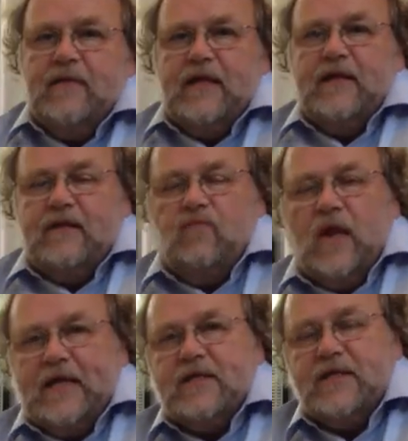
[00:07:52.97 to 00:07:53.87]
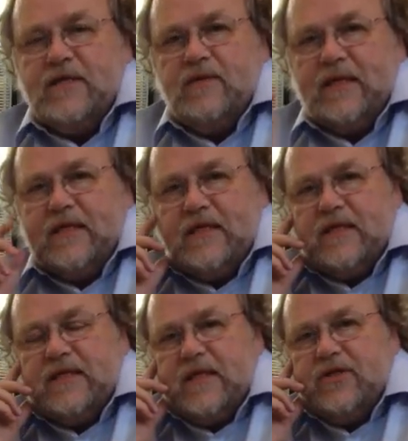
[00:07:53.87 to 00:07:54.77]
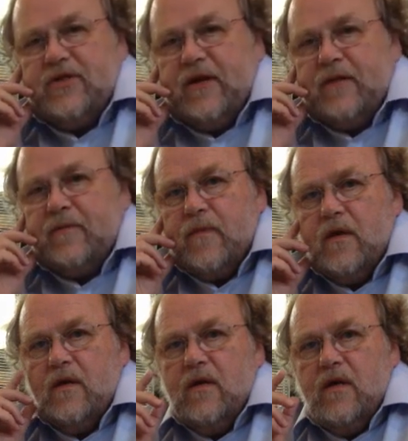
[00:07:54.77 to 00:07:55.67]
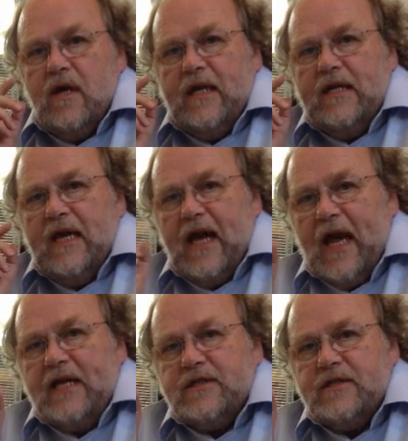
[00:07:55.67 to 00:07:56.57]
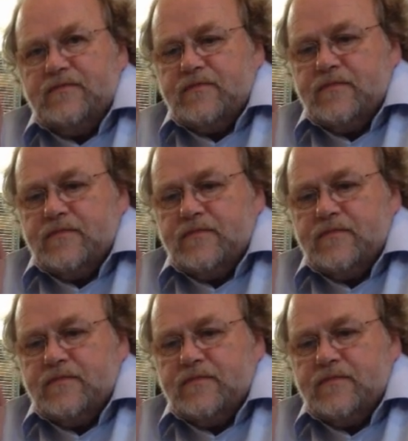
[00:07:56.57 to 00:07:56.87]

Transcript: into the 20th century. And yet,